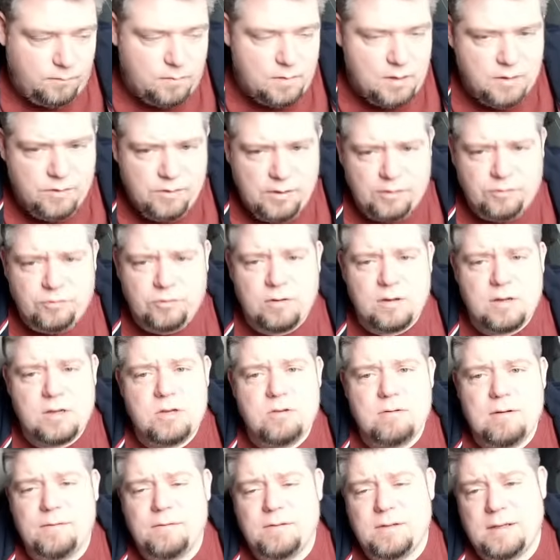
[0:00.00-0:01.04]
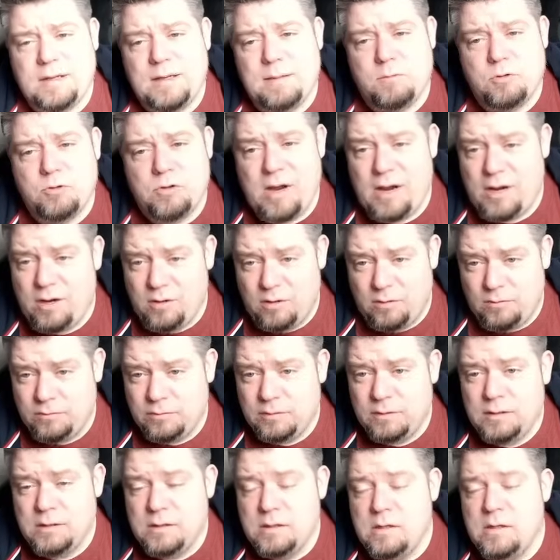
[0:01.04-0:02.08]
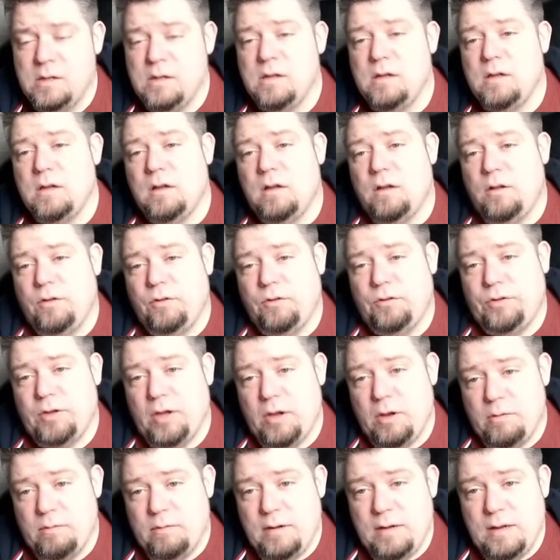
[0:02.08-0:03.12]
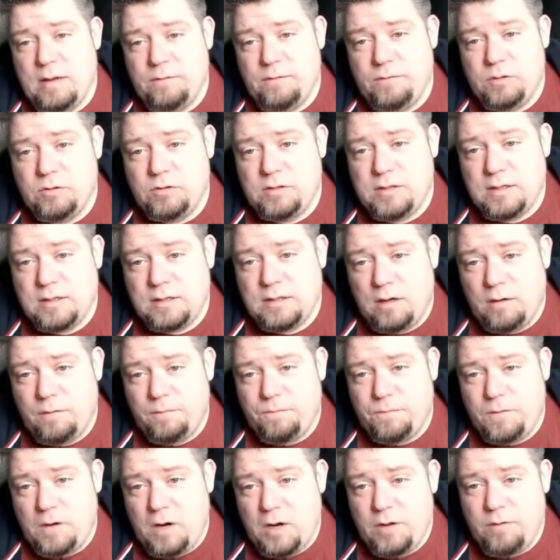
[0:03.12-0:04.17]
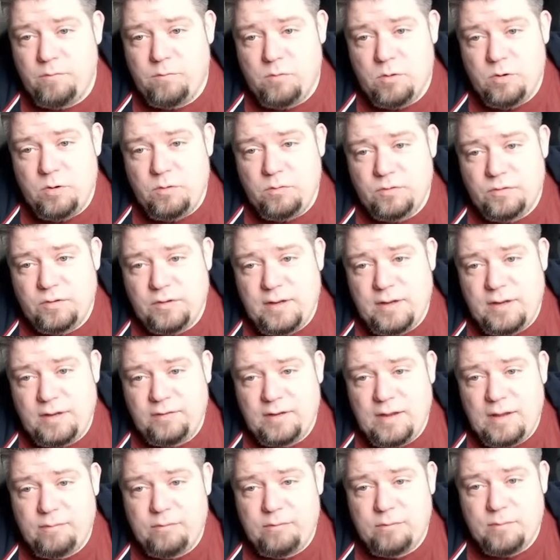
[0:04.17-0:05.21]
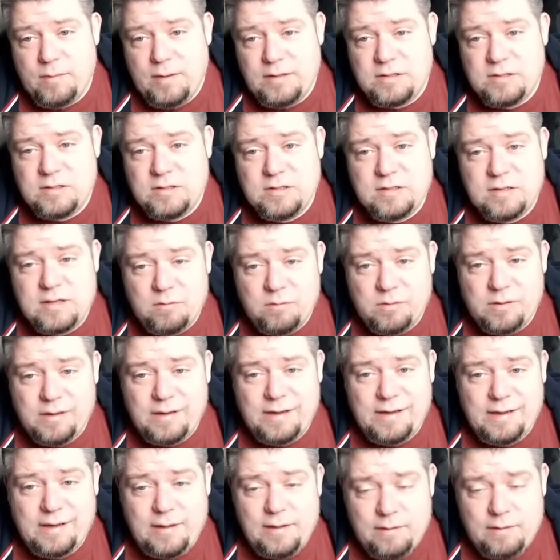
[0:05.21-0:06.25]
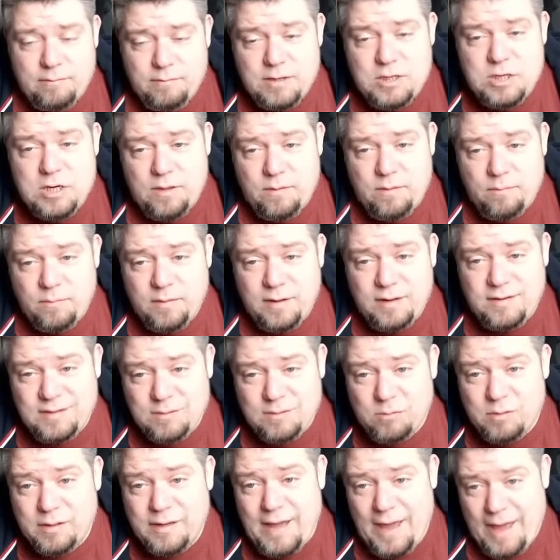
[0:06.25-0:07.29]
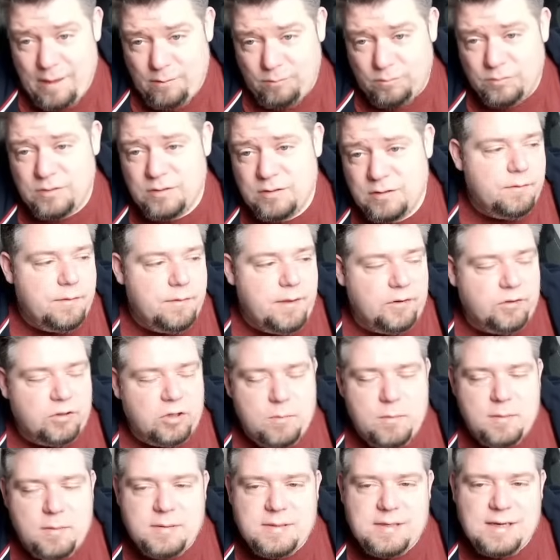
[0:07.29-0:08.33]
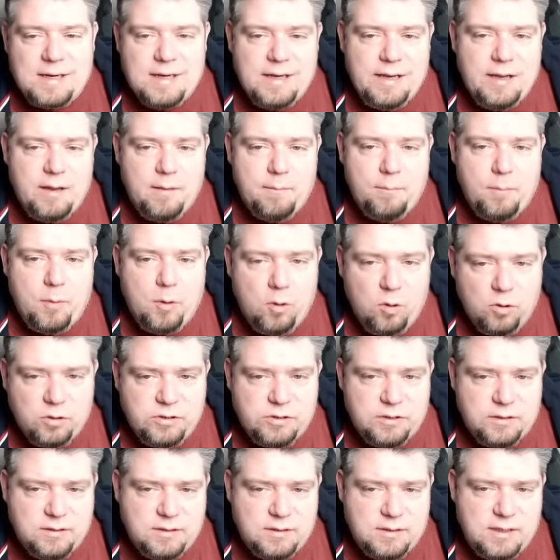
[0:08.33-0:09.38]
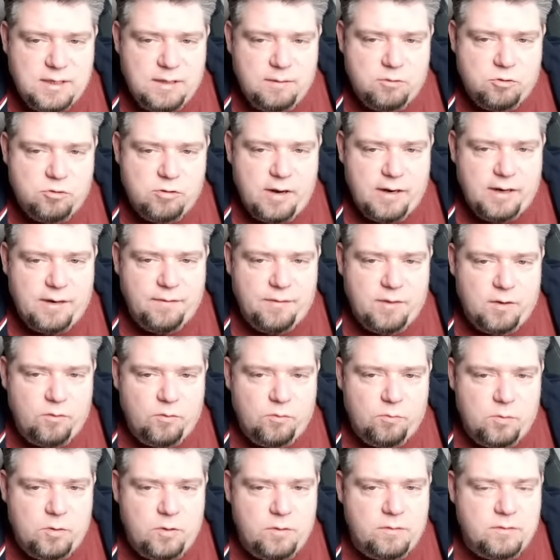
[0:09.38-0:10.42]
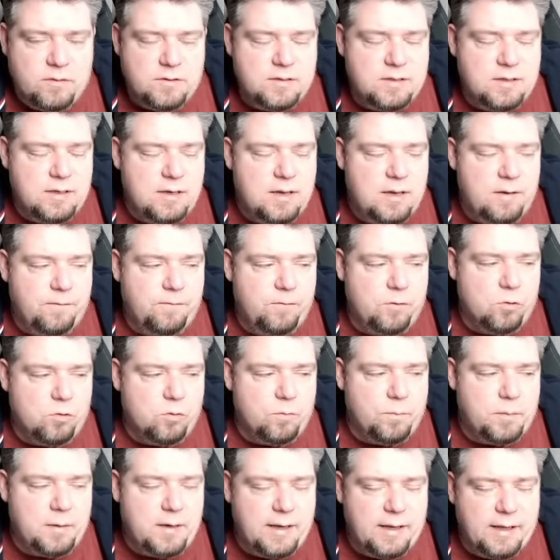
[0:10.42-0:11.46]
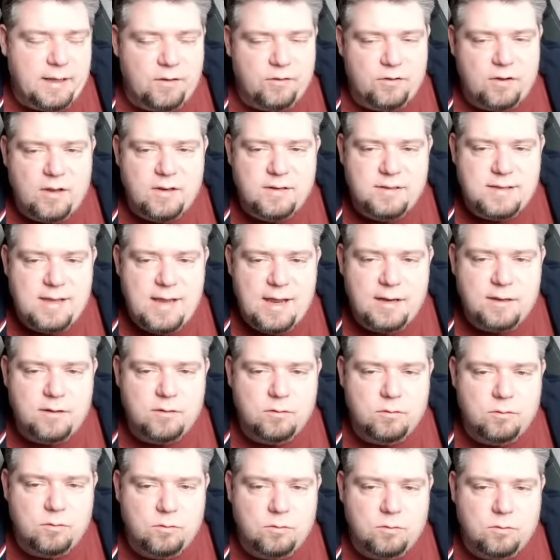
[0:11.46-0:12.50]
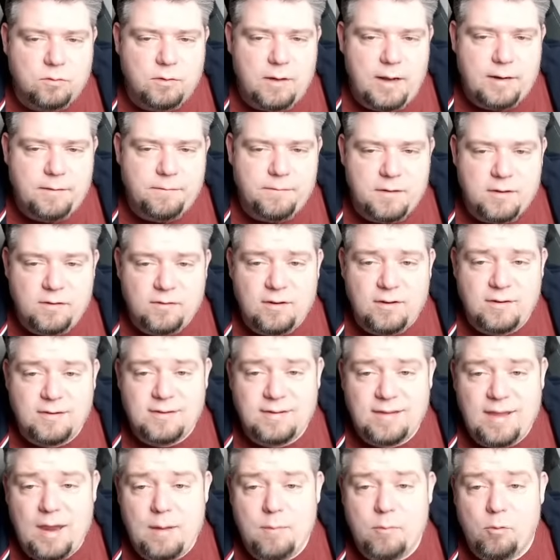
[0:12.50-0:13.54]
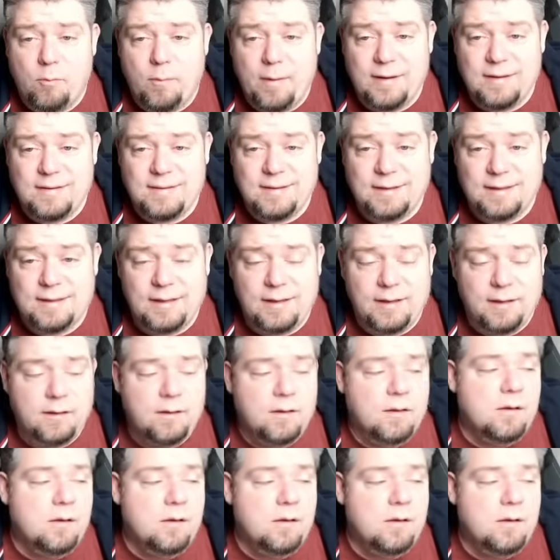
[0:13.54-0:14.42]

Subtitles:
That's something you have to keep track of. So if you did like 5 wounds and they saved them, they regen them, they still count. That's going to be particularly important to keep track of those wounds if you're playing against undead or anything that's unstable, basically.